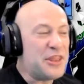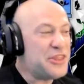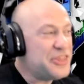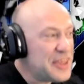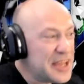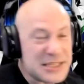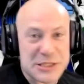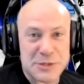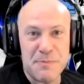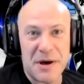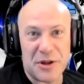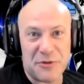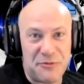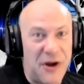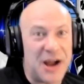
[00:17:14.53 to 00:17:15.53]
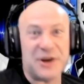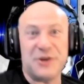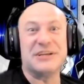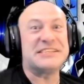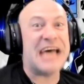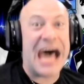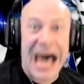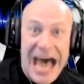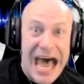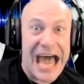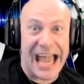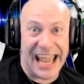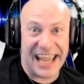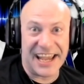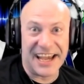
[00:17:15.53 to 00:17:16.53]
This mother is
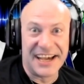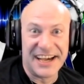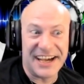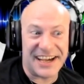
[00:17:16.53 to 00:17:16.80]
high.